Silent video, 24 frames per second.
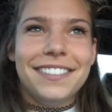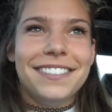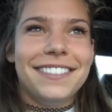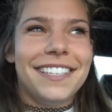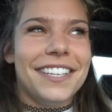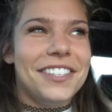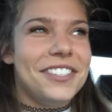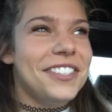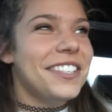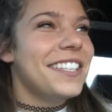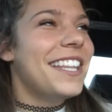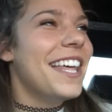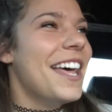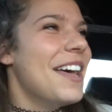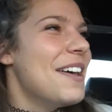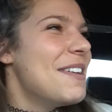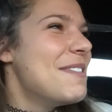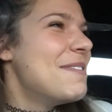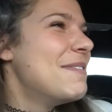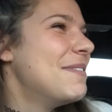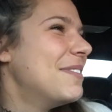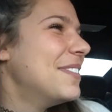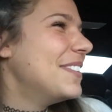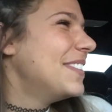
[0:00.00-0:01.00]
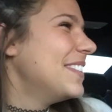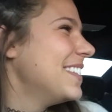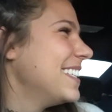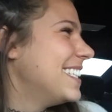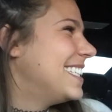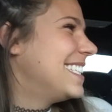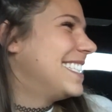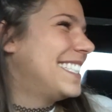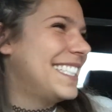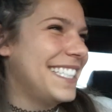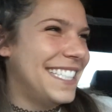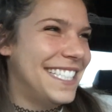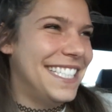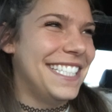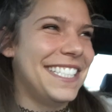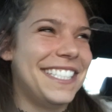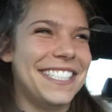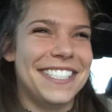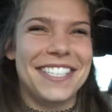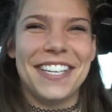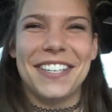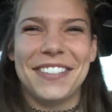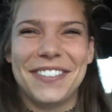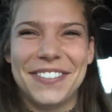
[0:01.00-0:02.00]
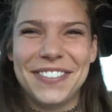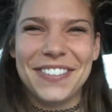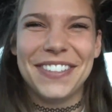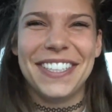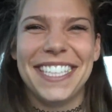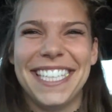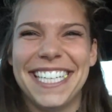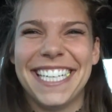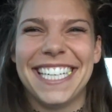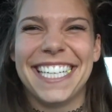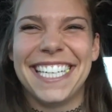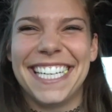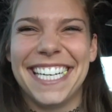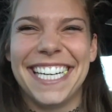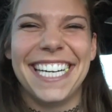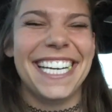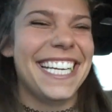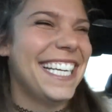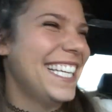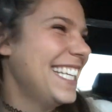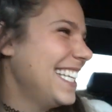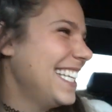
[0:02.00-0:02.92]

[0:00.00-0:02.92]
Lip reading: touching them. This is so weird.